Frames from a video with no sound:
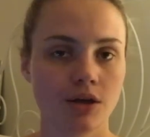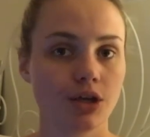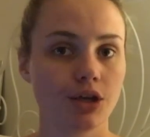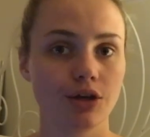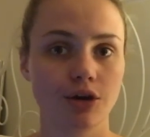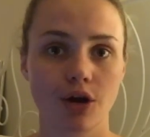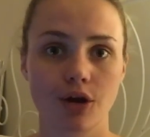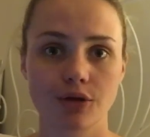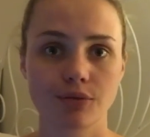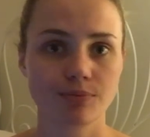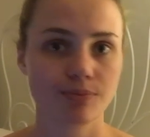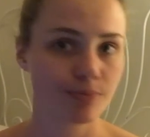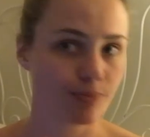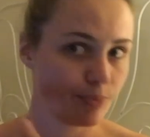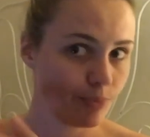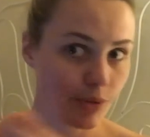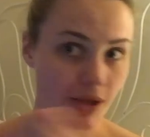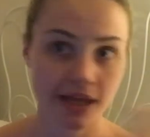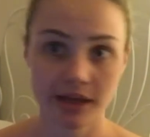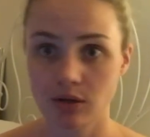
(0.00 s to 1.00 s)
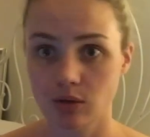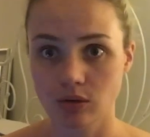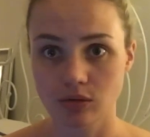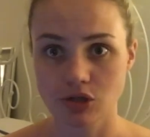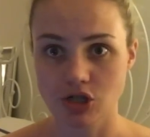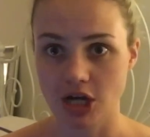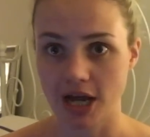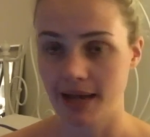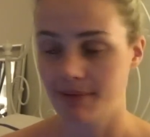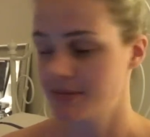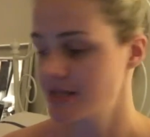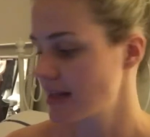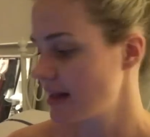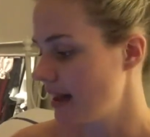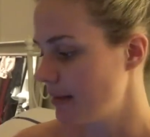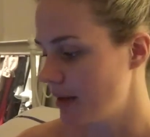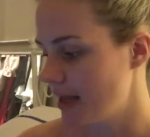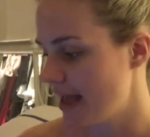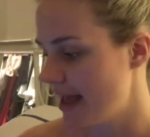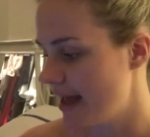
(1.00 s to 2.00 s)
you know, peel shame's
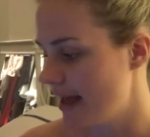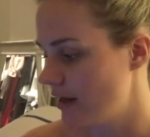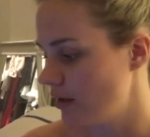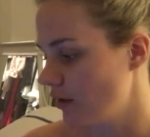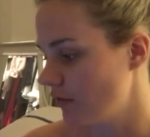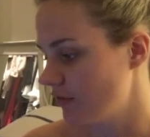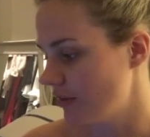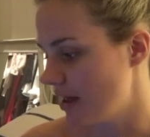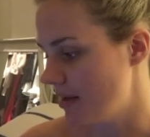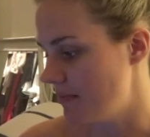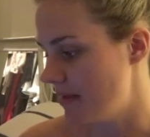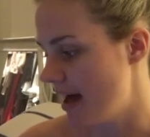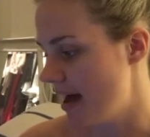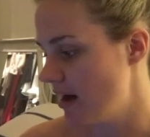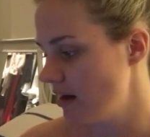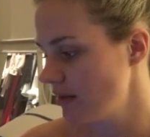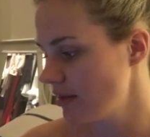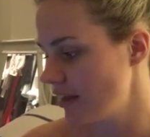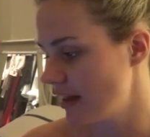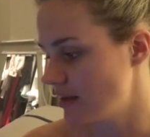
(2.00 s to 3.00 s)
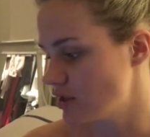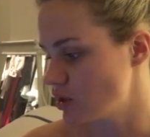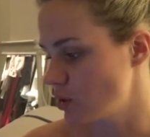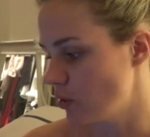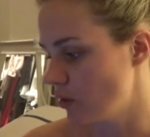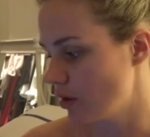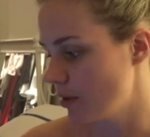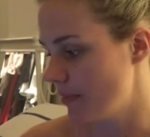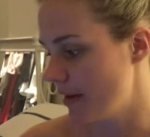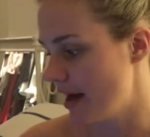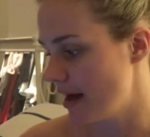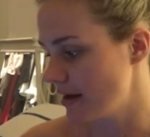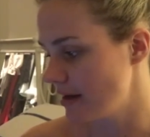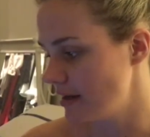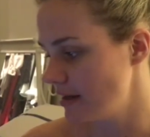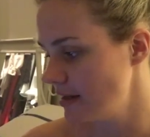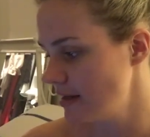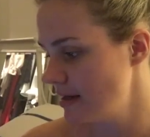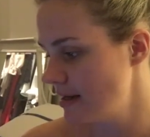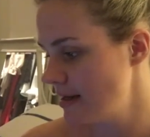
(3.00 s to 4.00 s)
clammy hand off their mouth and talk about it.